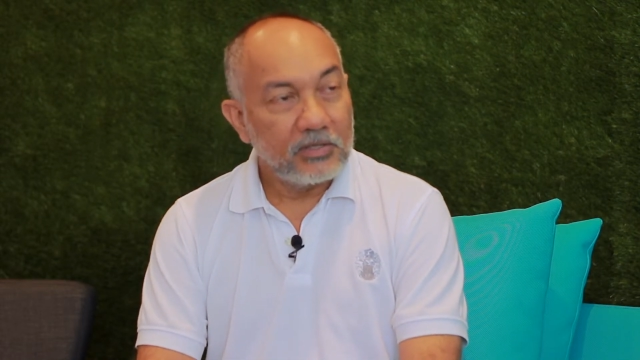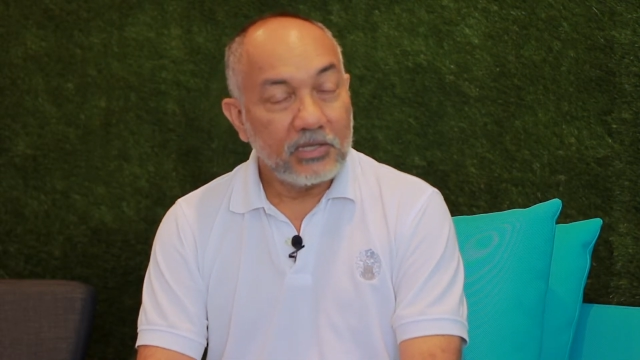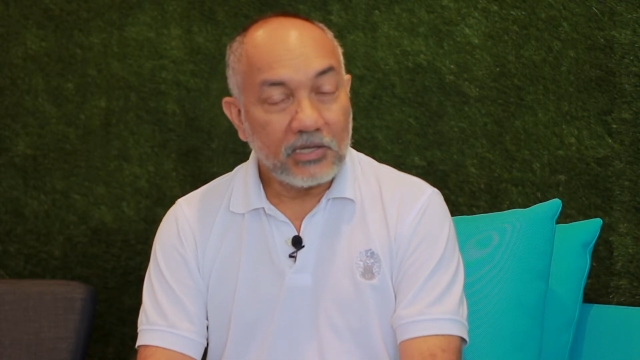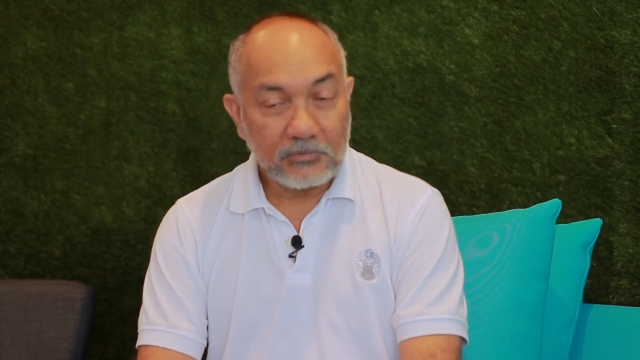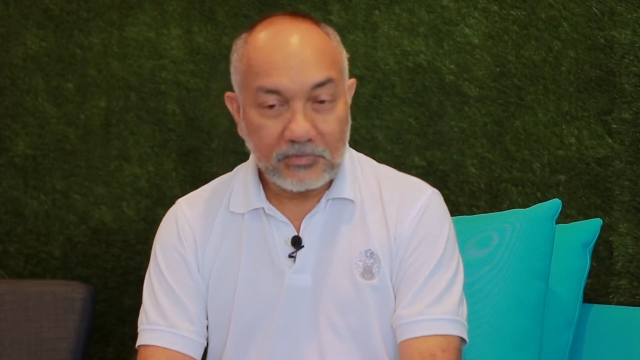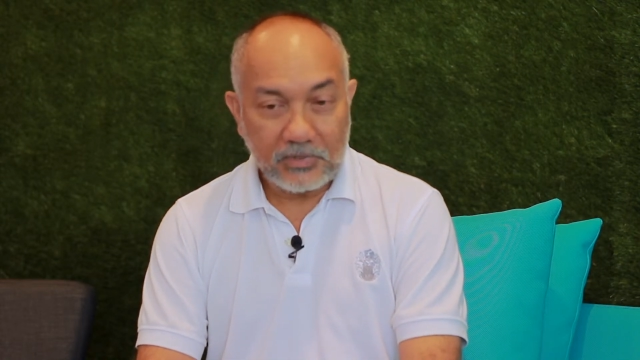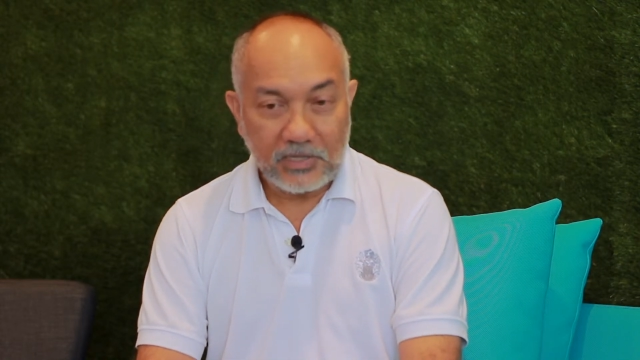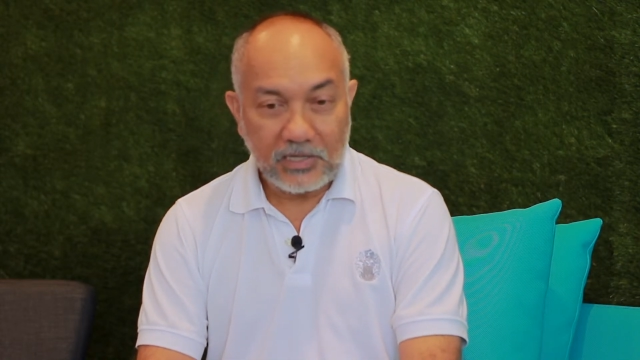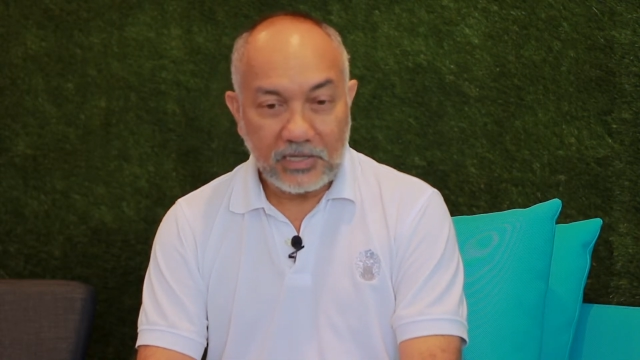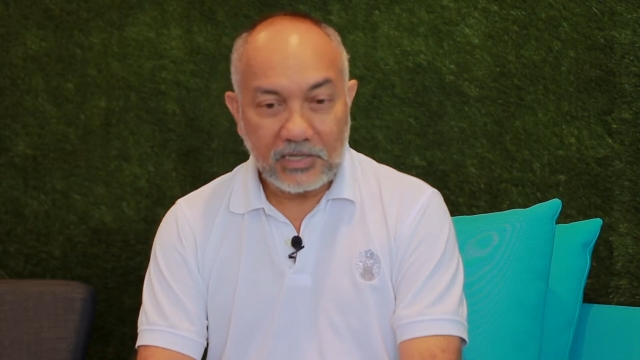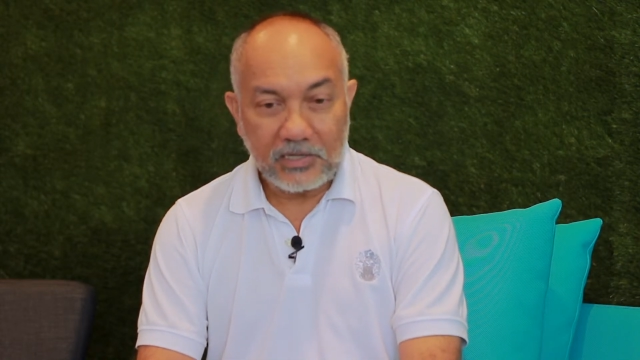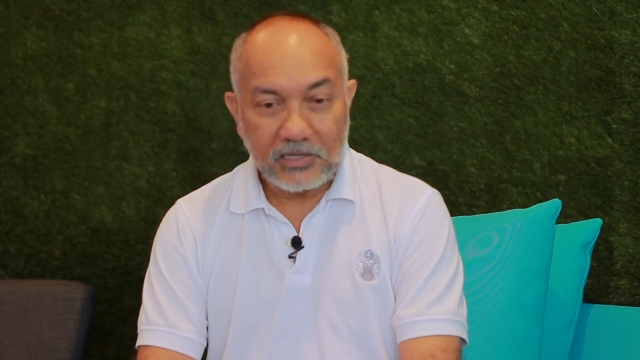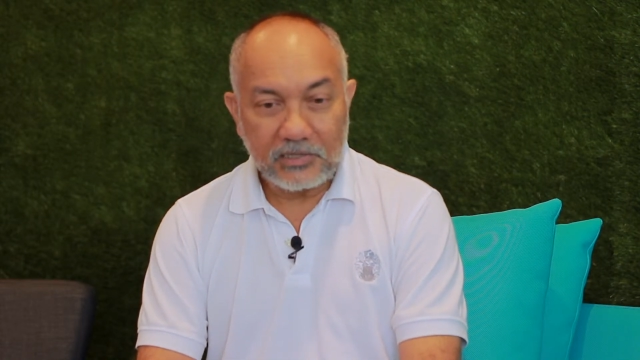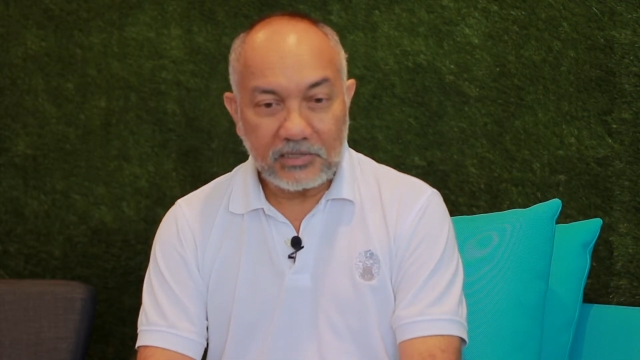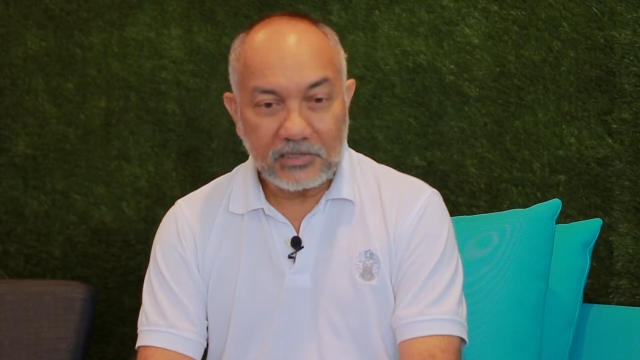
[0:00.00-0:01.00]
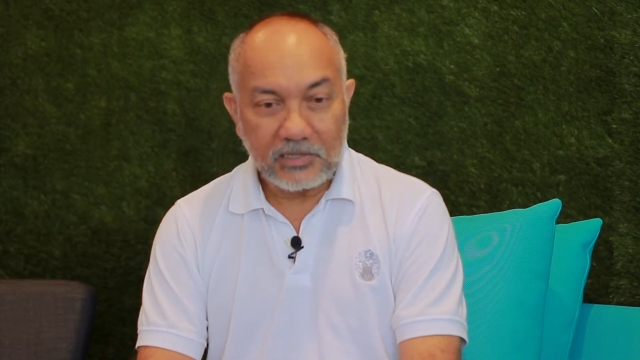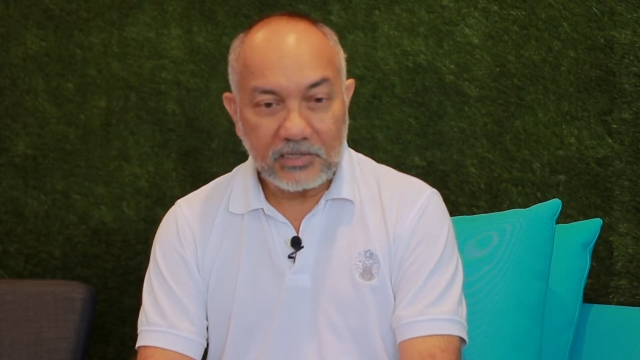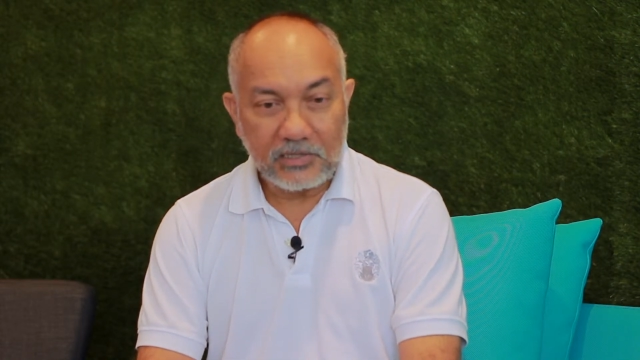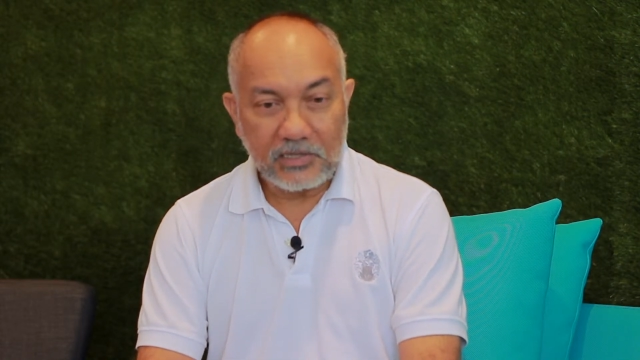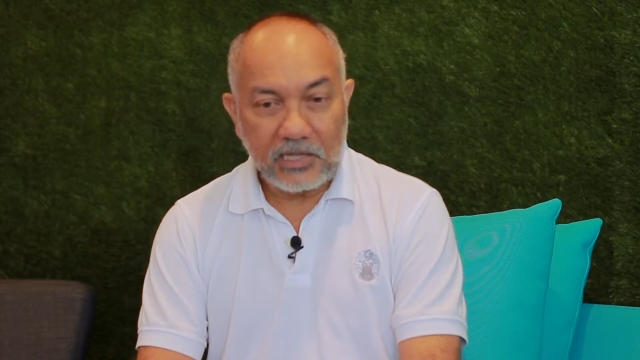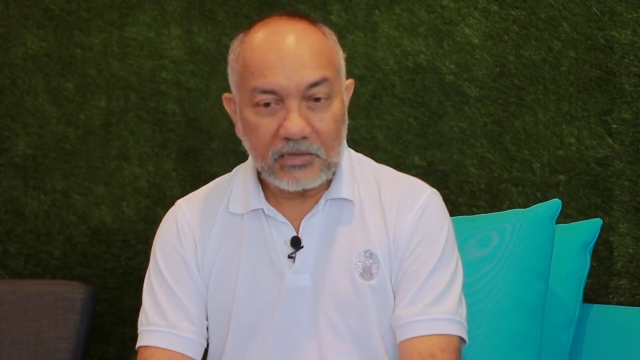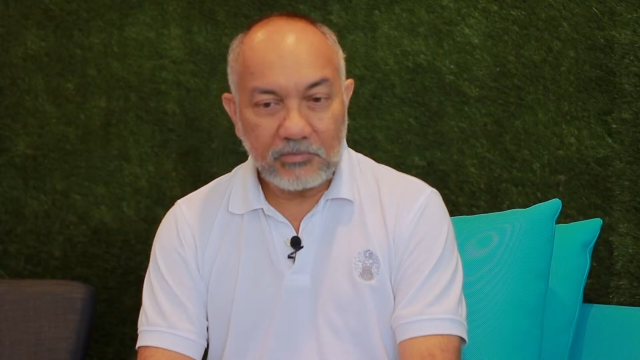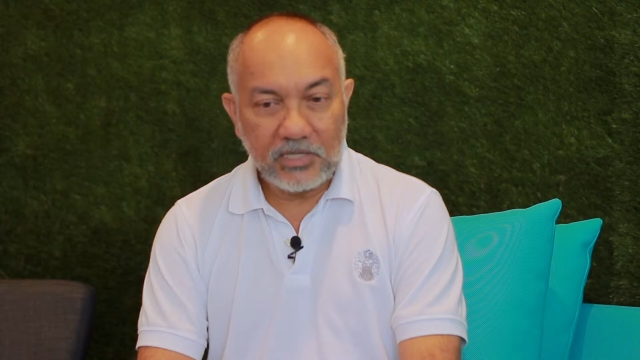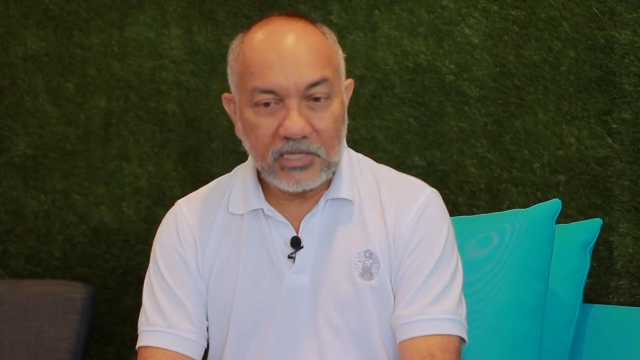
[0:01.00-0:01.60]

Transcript: Yep, and that